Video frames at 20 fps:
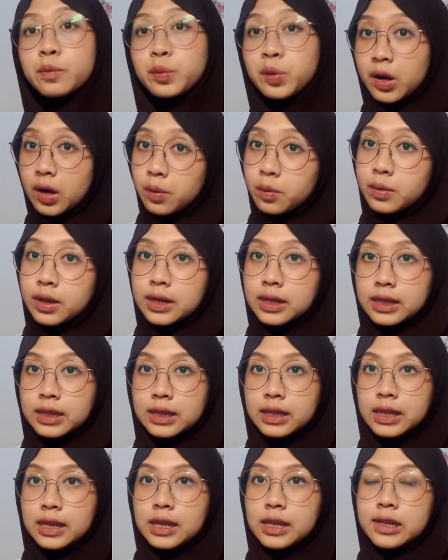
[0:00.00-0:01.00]

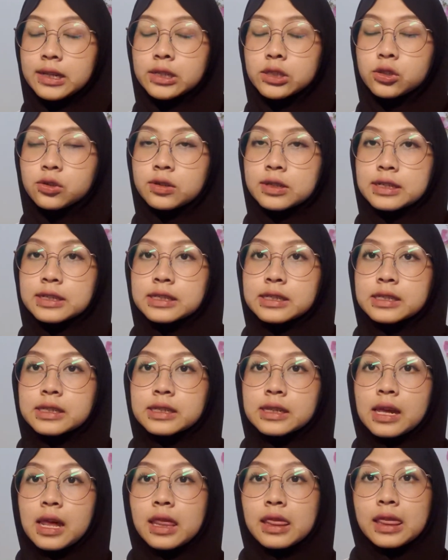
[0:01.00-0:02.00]
permanently to this
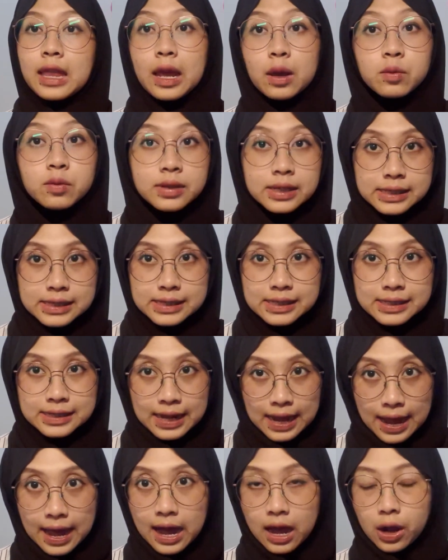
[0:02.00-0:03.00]
nameless
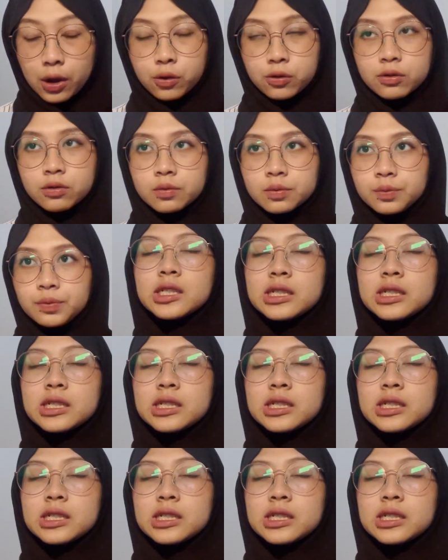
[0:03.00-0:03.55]
town.